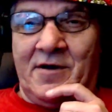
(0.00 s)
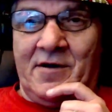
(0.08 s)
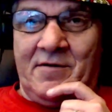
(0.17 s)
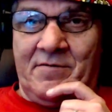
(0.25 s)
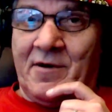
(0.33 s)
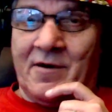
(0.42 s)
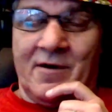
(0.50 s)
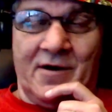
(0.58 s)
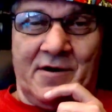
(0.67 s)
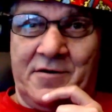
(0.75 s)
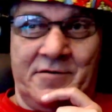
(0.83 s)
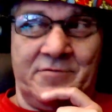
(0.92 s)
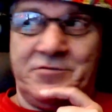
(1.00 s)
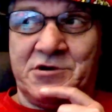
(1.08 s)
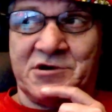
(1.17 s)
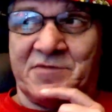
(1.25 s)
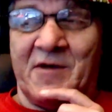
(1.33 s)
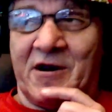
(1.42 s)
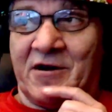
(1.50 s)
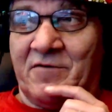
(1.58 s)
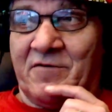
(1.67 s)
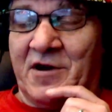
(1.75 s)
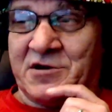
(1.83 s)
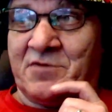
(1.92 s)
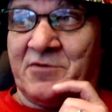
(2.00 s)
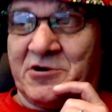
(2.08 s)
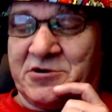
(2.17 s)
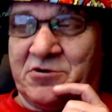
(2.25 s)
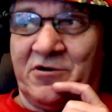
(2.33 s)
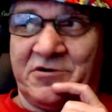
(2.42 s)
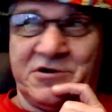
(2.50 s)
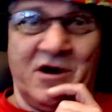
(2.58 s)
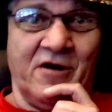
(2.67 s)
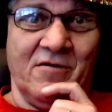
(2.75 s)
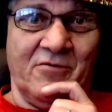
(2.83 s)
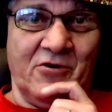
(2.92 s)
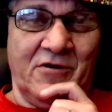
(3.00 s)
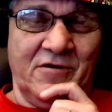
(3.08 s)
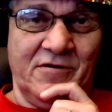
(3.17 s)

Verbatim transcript: Boy, just making the rest of us look terrible, huh?